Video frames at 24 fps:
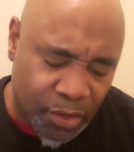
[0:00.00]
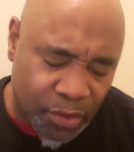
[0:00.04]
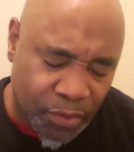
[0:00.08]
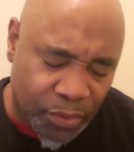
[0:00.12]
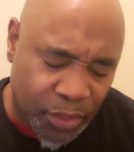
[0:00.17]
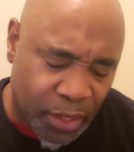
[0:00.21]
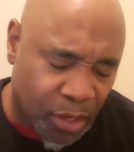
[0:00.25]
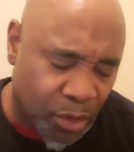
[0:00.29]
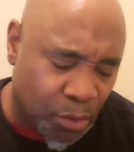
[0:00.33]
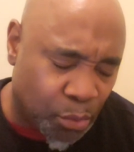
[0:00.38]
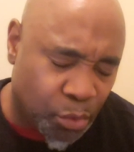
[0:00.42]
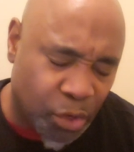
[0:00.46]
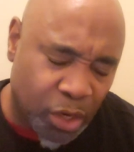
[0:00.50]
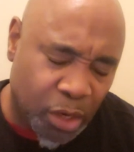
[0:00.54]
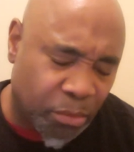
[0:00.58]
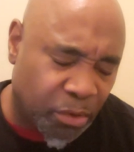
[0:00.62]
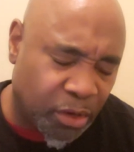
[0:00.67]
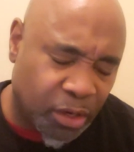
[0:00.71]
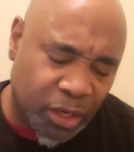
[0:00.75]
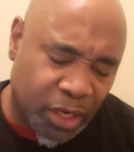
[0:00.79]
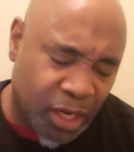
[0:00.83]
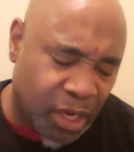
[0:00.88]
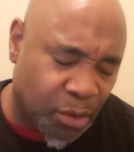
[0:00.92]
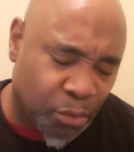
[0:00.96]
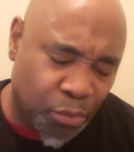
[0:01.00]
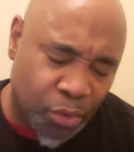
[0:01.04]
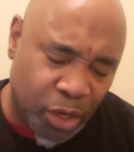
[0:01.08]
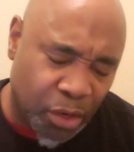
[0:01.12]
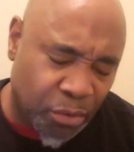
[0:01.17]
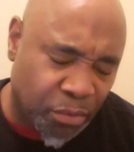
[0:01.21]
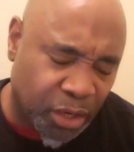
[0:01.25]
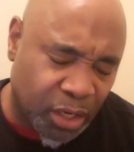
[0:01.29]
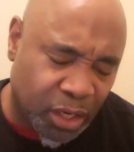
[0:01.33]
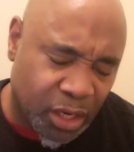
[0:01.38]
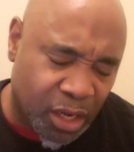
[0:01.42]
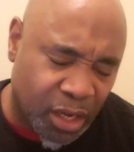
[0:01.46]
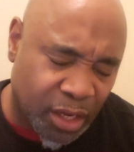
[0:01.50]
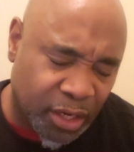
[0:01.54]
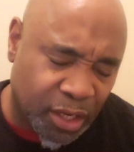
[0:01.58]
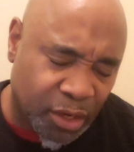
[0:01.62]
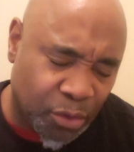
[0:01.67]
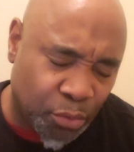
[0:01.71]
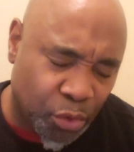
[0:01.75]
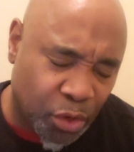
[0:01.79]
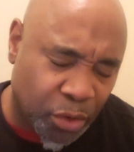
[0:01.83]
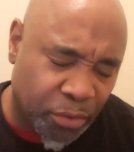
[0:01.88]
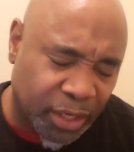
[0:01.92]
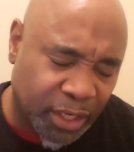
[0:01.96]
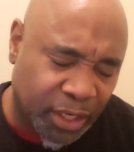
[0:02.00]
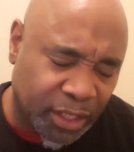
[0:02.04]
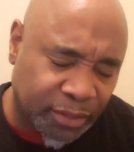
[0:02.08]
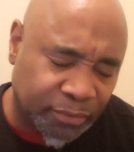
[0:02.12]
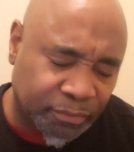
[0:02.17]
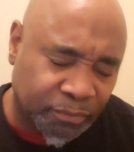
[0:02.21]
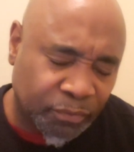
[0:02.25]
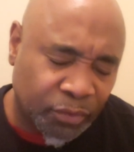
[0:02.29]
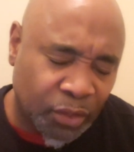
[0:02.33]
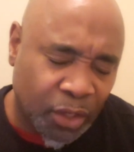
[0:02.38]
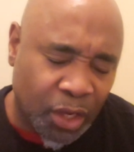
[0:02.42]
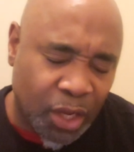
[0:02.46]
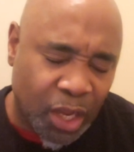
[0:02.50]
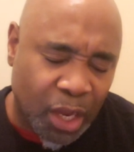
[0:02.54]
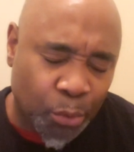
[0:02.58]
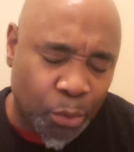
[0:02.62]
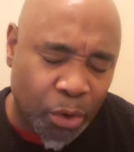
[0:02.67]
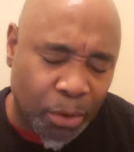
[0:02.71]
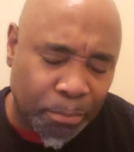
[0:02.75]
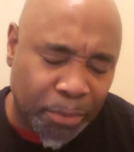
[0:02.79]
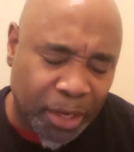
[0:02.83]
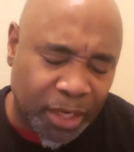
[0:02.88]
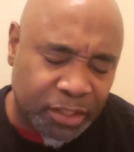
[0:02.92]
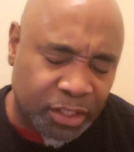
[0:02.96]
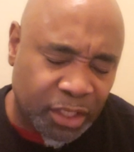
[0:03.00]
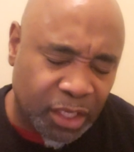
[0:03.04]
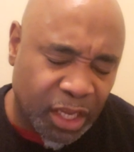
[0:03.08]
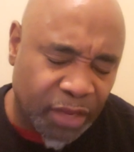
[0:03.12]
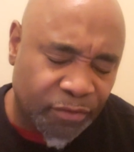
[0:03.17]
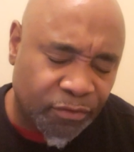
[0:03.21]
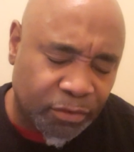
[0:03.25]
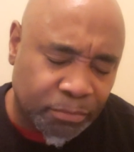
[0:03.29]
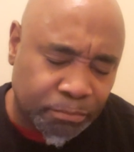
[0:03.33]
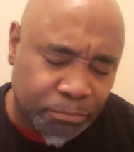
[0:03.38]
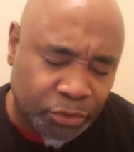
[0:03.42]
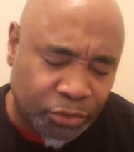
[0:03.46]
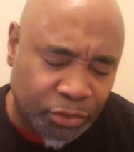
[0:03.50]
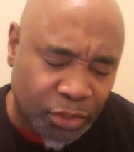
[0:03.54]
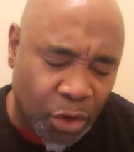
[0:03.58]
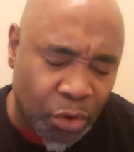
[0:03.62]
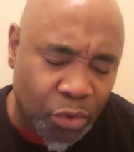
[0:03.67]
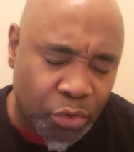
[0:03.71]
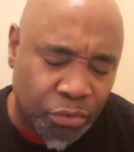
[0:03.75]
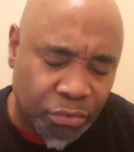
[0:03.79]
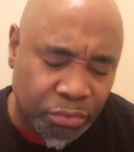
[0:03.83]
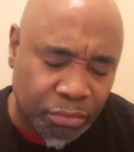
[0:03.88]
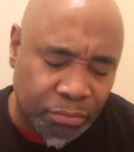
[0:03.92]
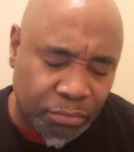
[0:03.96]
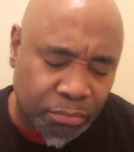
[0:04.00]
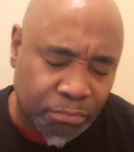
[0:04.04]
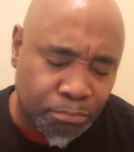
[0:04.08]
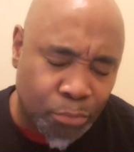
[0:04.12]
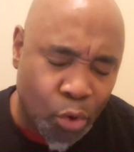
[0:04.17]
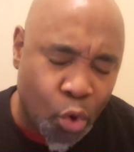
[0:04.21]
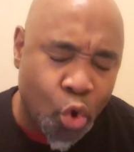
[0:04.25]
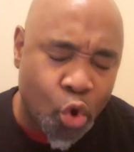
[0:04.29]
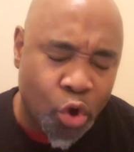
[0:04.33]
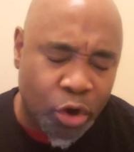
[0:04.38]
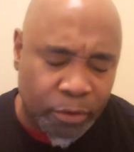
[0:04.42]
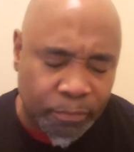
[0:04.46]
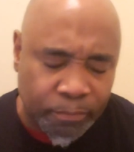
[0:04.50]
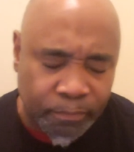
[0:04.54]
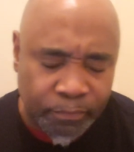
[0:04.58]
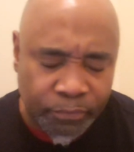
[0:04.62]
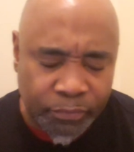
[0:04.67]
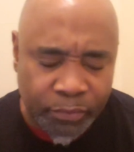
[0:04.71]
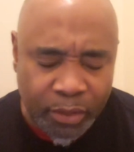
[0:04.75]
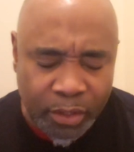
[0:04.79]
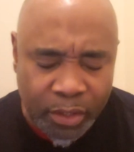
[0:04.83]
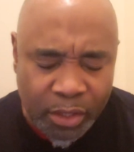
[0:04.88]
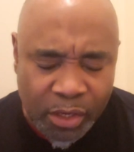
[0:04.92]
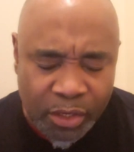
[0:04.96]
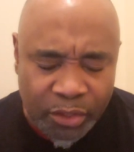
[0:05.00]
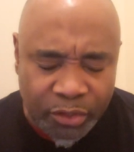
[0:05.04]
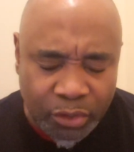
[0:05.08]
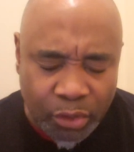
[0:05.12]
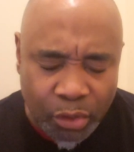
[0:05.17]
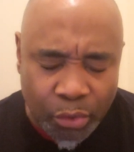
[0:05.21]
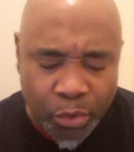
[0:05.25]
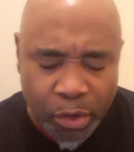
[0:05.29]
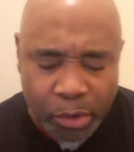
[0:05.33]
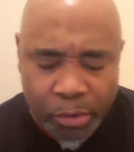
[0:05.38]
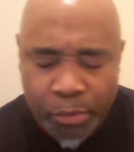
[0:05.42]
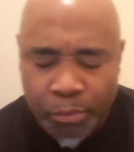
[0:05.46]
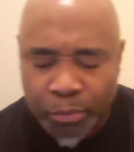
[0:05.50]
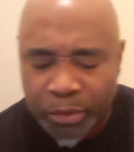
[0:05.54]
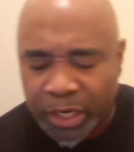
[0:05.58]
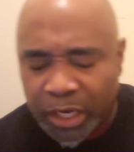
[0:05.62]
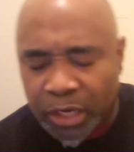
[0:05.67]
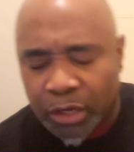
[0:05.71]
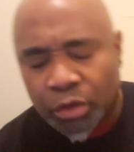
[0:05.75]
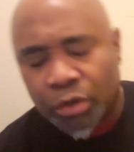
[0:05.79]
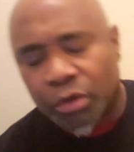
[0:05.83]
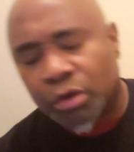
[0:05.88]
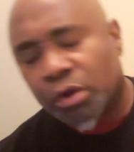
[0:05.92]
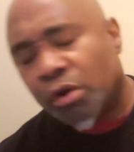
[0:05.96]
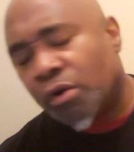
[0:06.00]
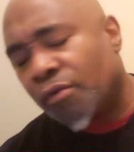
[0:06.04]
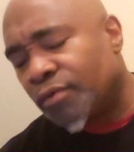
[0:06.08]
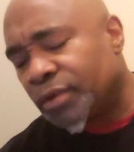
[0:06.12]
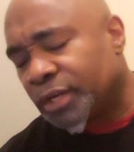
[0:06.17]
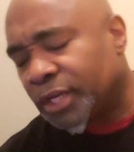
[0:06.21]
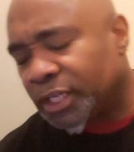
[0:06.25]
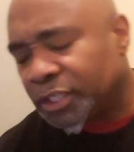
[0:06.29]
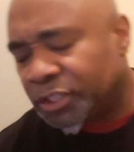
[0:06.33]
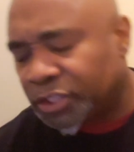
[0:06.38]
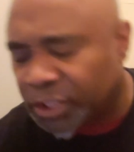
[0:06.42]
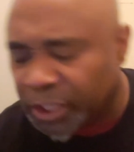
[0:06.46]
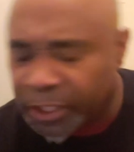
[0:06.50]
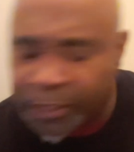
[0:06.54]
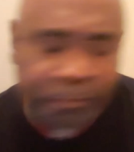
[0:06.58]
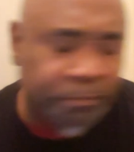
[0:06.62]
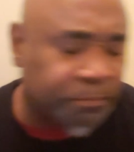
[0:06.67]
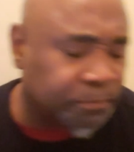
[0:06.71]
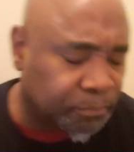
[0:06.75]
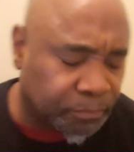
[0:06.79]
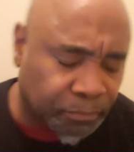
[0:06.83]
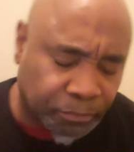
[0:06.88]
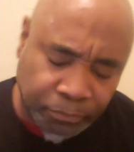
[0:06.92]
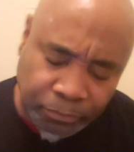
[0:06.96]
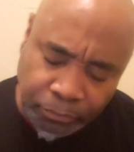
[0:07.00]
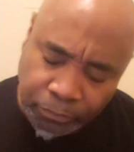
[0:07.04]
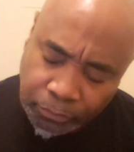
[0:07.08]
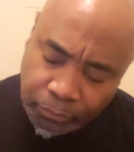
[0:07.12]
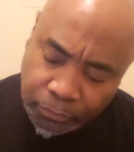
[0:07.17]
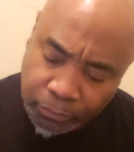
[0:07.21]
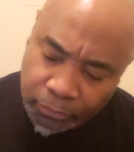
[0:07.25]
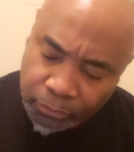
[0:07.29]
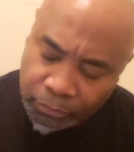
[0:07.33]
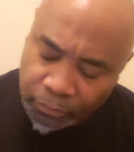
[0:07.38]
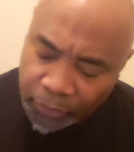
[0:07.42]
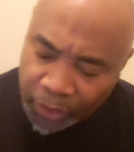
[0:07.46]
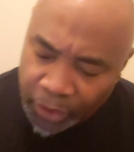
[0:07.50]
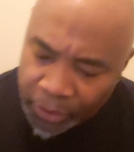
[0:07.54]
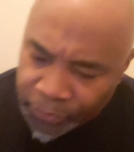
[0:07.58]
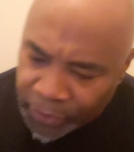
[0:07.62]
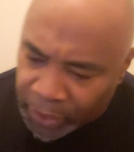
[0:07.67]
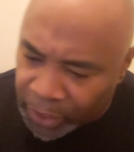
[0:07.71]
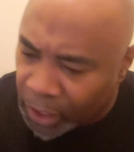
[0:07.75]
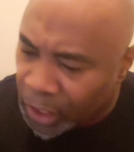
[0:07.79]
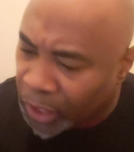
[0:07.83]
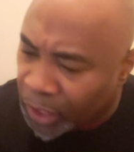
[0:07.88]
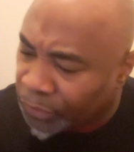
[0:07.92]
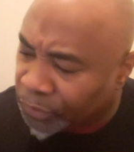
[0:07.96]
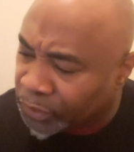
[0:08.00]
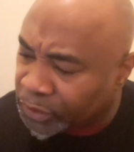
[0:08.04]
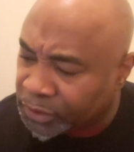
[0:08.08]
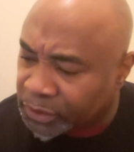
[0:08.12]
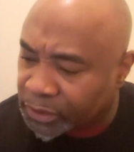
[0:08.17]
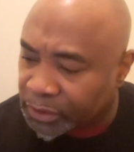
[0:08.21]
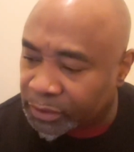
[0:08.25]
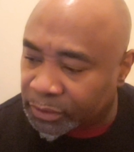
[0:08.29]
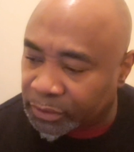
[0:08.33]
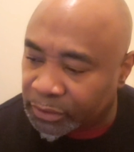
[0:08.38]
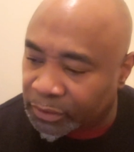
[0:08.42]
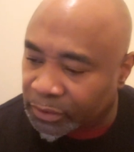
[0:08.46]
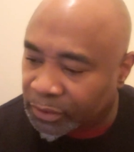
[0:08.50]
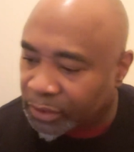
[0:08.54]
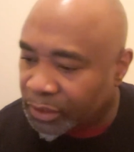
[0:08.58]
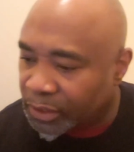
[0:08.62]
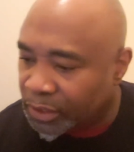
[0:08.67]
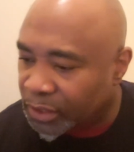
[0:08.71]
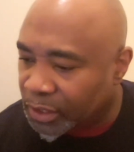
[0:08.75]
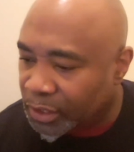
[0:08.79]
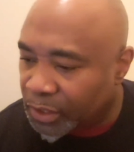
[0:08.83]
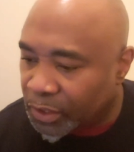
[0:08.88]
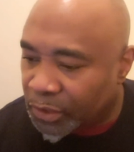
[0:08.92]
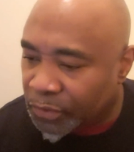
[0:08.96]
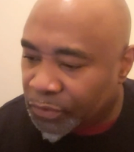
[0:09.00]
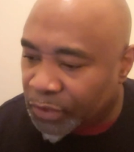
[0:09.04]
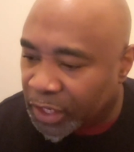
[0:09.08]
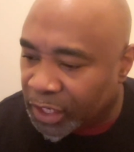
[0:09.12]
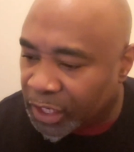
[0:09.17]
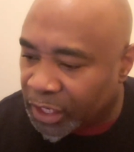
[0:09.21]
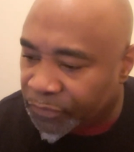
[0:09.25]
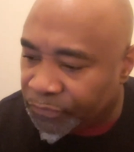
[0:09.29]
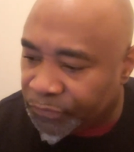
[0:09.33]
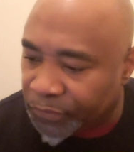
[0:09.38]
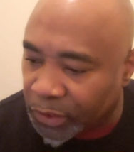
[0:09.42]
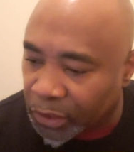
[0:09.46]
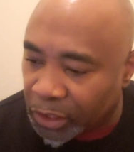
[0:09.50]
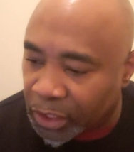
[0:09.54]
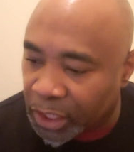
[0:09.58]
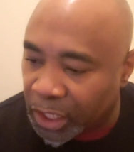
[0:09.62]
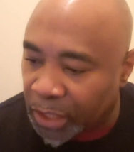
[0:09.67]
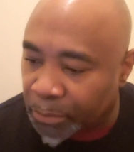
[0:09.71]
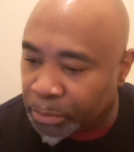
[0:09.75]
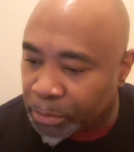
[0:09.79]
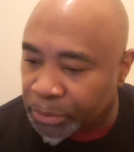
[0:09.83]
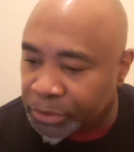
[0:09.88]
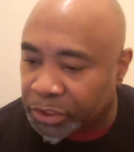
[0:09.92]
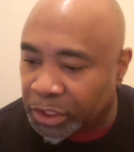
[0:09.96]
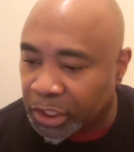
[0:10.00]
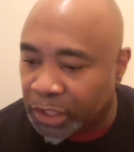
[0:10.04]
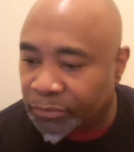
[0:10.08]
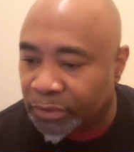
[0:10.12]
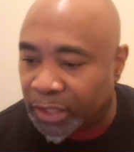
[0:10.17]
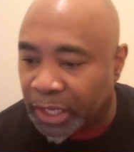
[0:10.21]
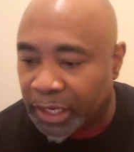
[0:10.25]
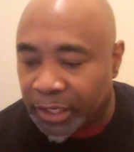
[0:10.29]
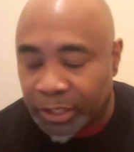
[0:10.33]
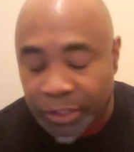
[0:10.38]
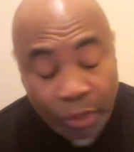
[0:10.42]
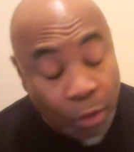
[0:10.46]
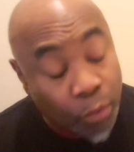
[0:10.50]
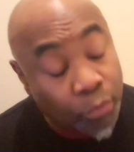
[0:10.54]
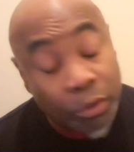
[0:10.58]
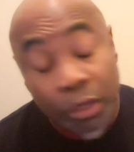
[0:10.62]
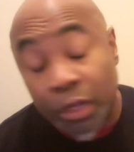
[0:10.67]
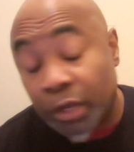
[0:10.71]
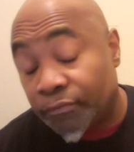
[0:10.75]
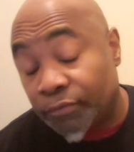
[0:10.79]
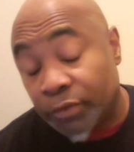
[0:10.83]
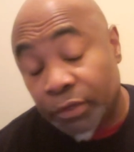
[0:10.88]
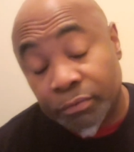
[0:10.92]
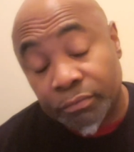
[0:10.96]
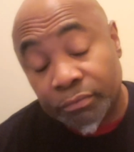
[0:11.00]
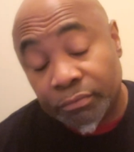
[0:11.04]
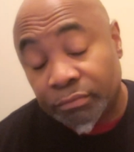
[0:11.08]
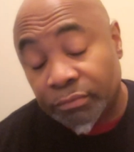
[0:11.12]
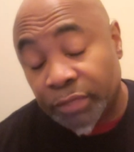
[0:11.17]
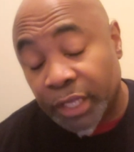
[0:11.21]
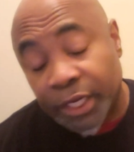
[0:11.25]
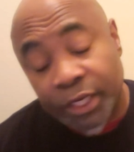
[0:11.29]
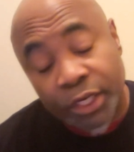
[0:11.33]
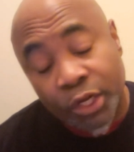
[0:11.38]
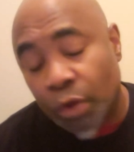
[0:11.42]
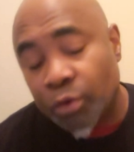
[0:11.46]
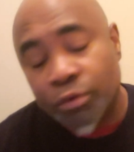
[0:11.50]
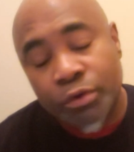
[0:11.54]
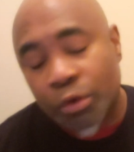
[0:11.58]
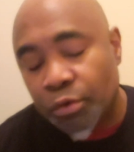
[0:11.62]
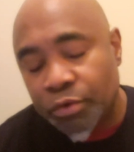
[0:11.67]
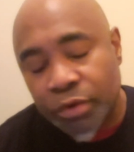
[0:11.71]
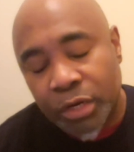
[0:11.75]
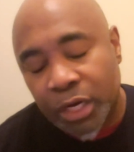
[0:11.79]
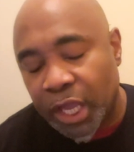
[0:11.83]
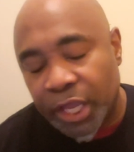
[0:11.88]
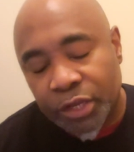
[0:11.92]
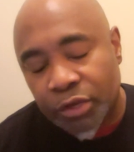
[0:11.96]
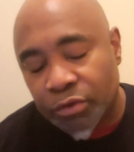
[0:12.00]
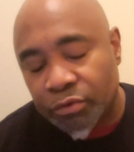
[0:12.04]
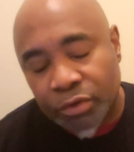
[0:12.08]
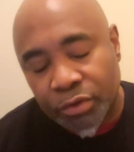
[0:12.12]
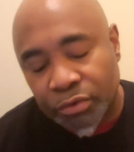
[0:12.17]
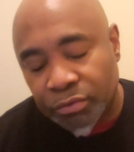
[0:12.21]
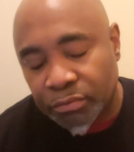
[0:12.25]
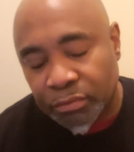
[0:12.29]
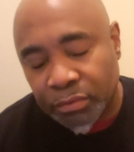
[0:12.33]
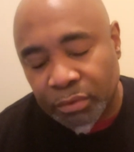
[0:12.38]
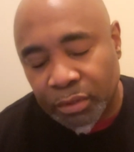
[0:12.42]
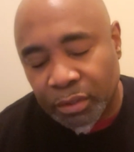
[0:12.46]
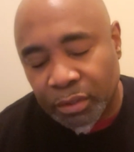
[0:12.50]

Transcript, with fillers: They're weary, God, they're weary, and what makes it even so more weary when they look over and they see that others that they feel and they perceive that don't love you, that don't know you like you do,